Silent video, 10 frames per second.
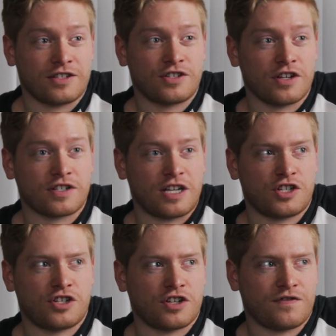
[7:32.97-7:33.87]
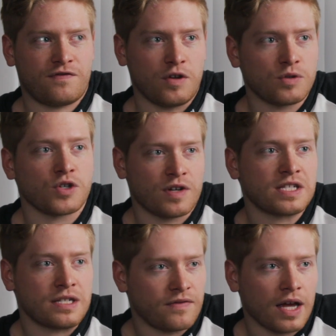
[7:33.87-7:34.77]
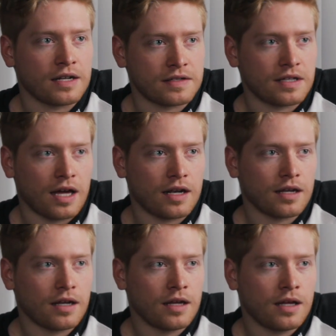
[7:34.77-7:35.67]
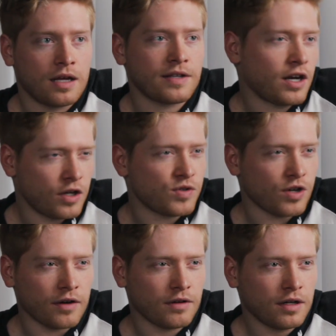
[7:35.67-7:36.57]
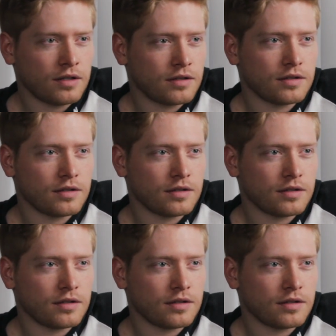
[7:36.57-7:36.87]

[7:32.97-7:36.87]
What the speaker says: it's just futuristic fantasy. Then is that a new genre?